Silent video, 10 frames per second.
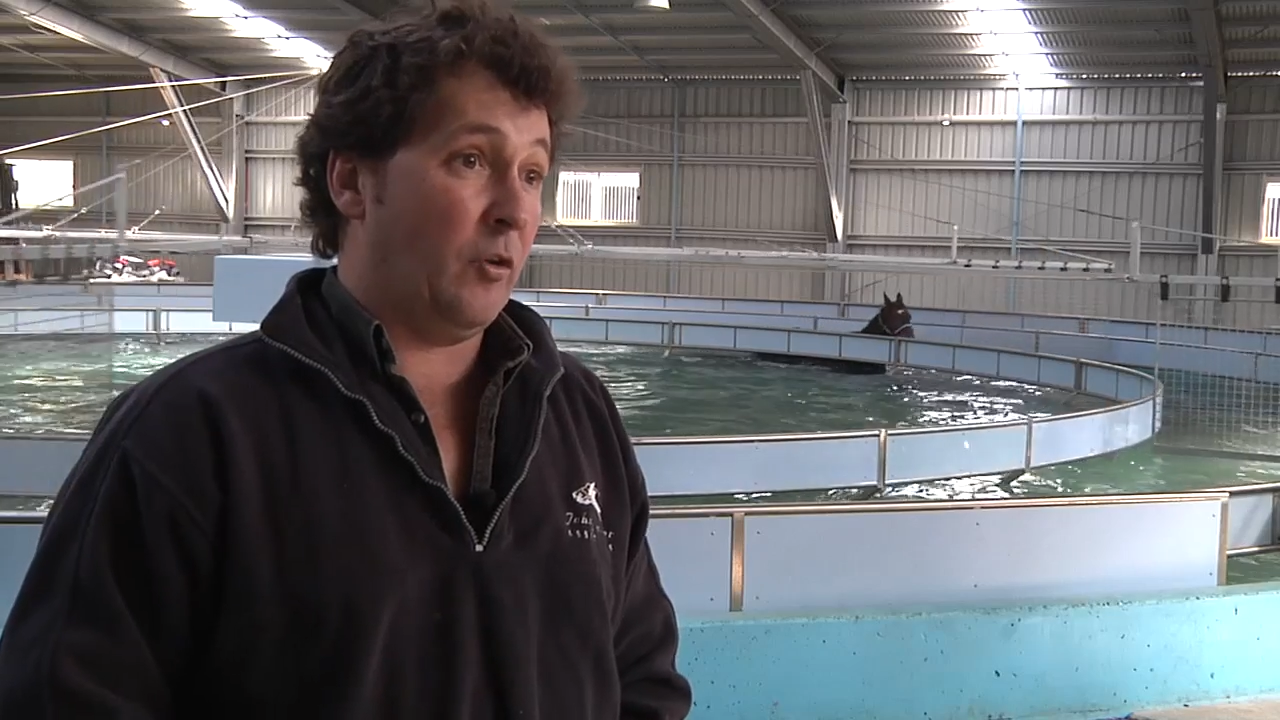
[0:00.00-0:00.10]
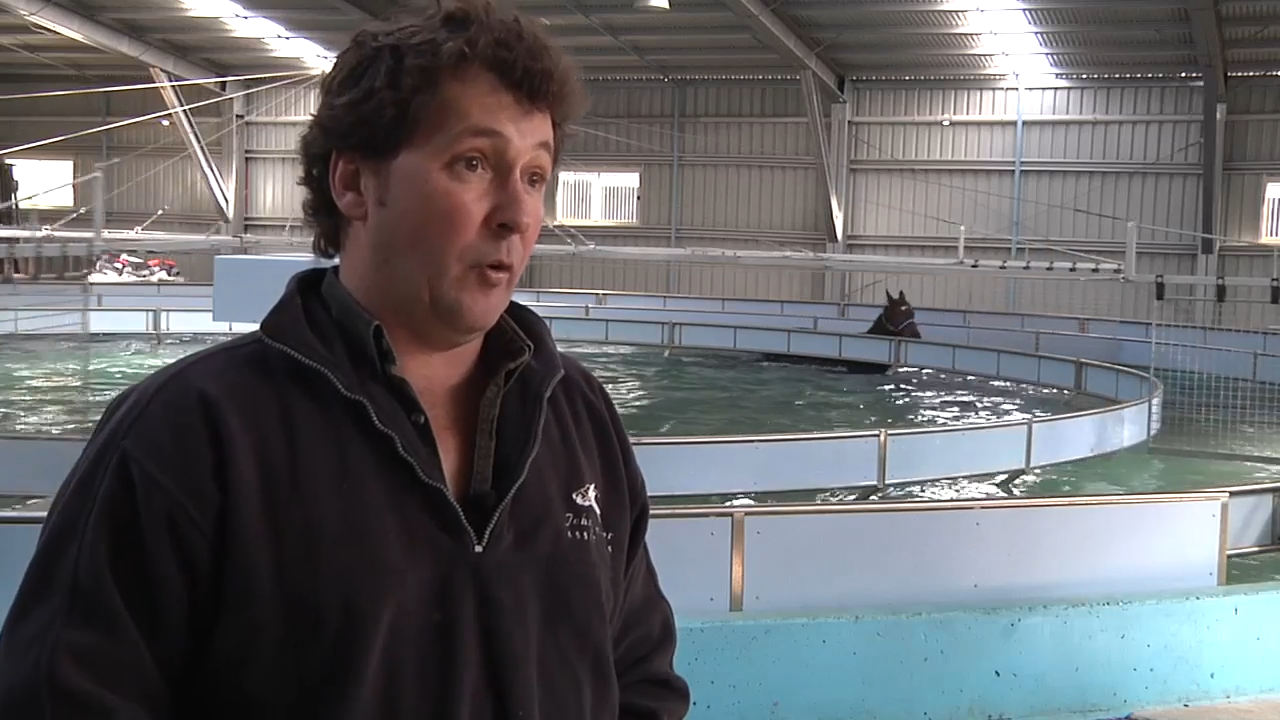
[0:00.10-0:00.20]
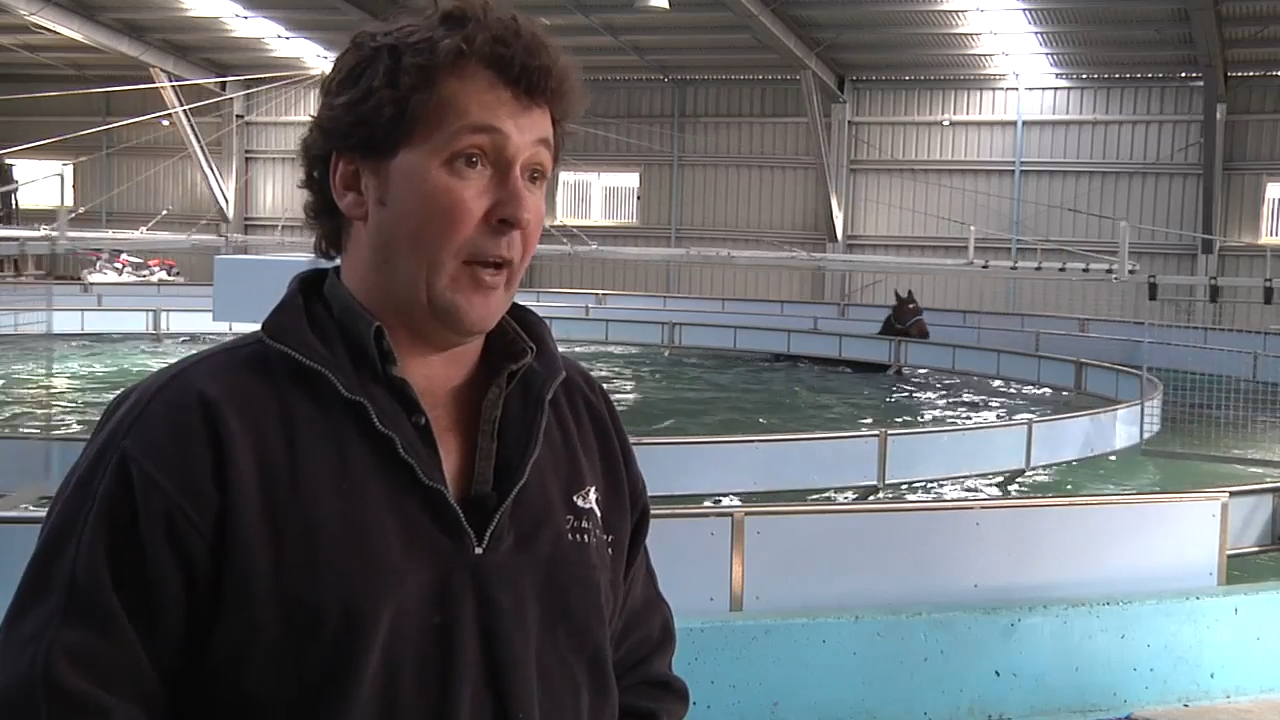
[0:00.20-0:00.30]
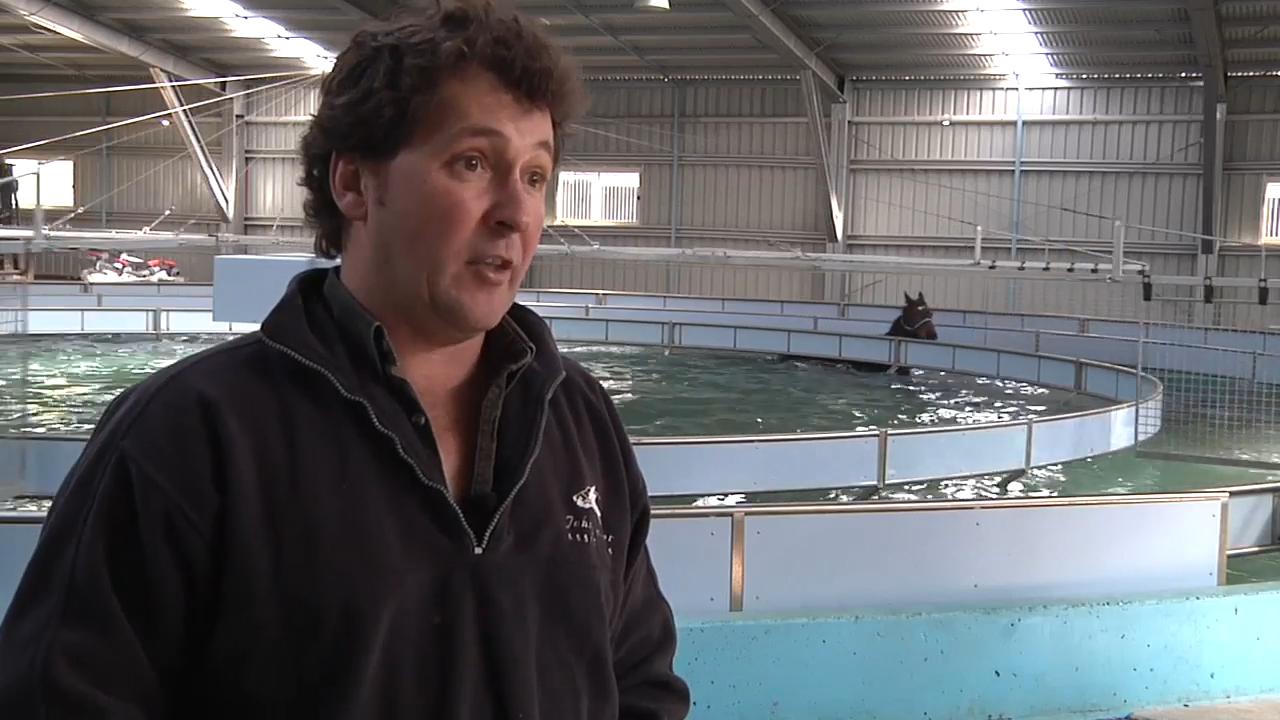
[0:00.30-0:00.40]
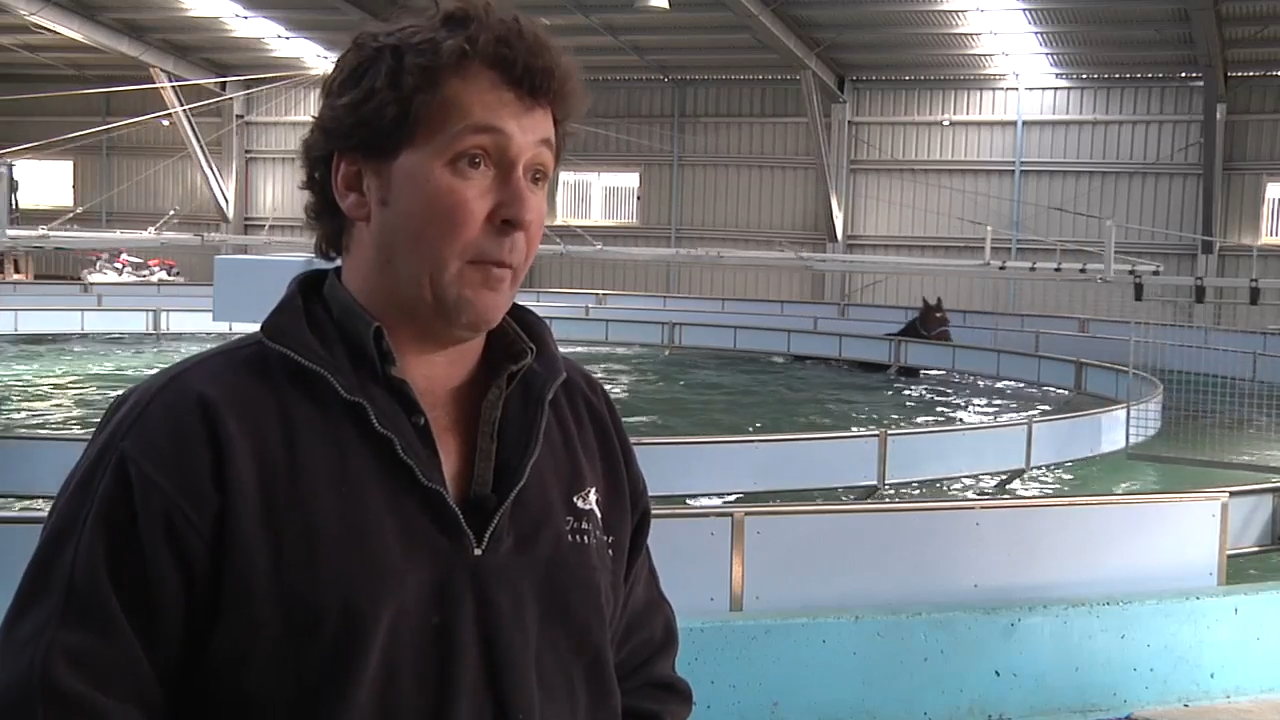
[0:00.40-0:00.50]

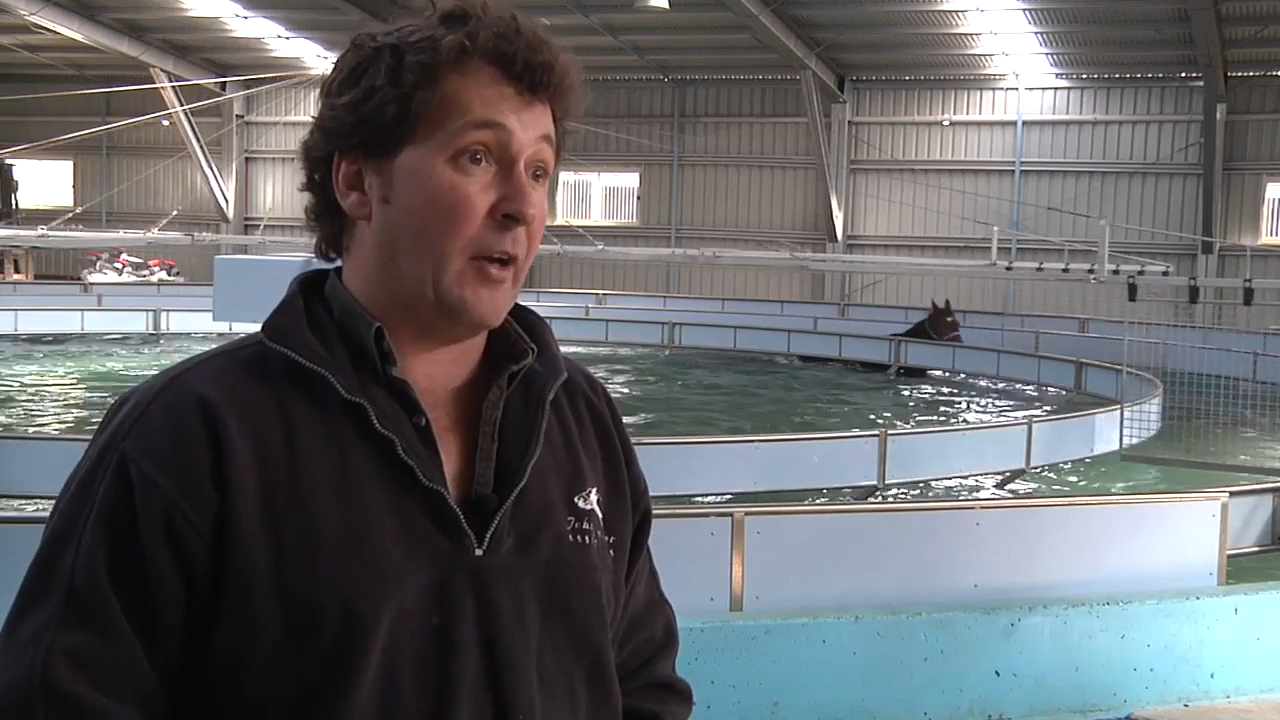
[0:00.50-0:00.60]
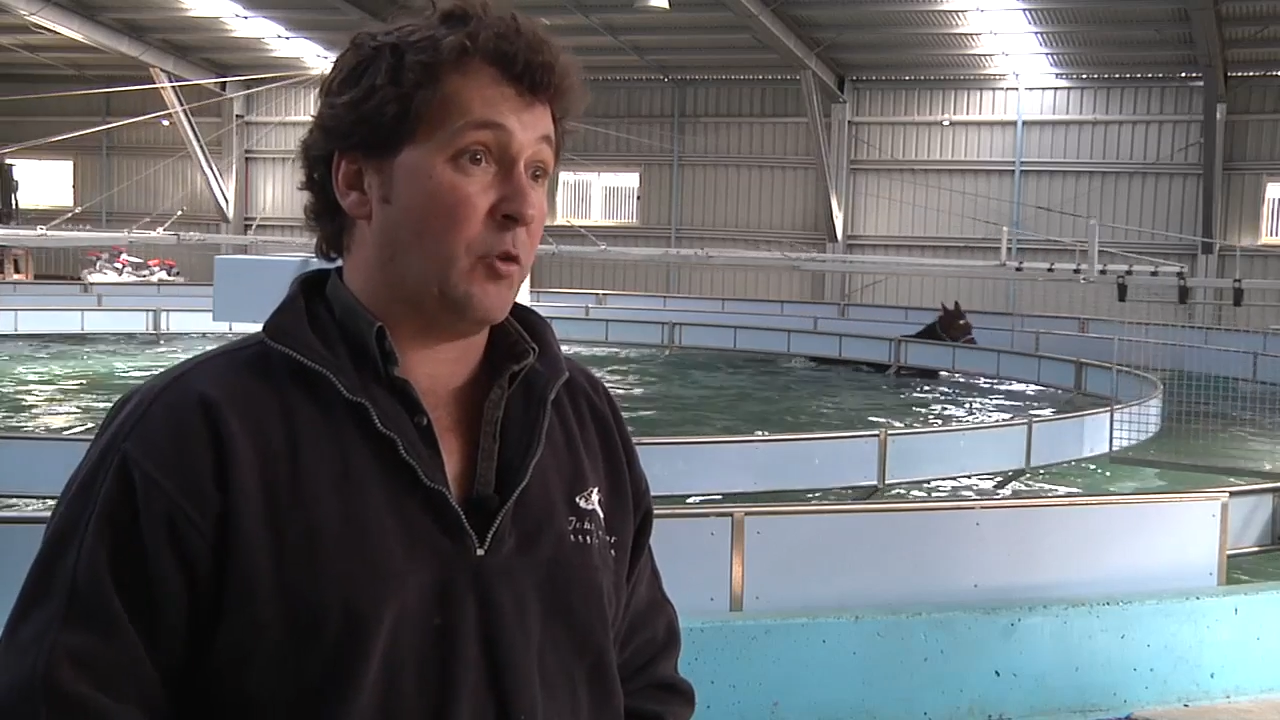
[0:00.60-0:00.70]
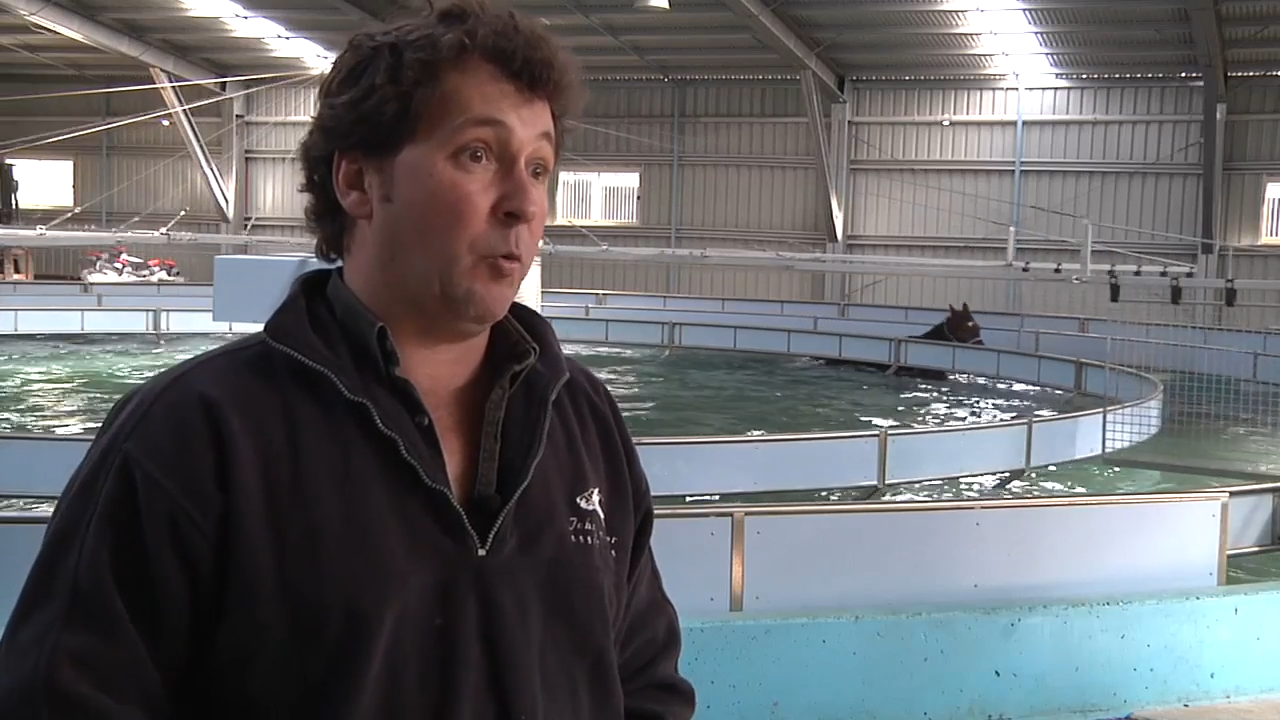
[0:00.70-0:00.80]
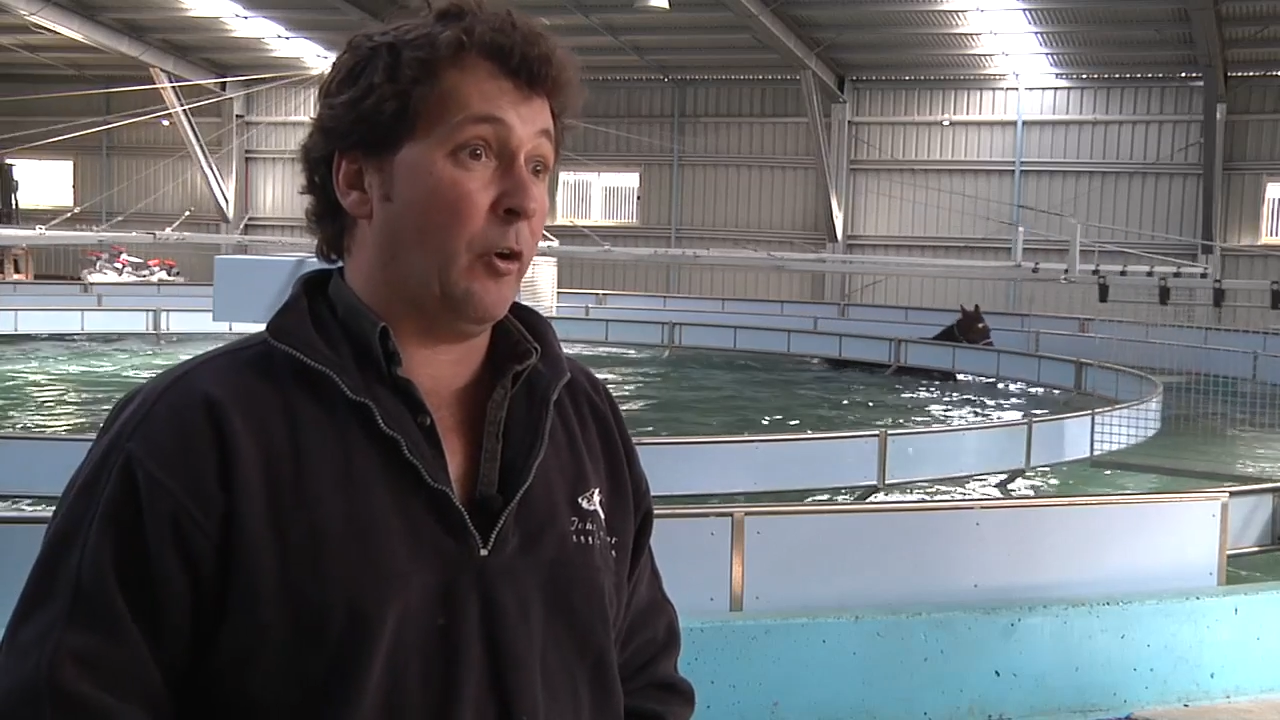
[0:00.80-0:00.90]
do as much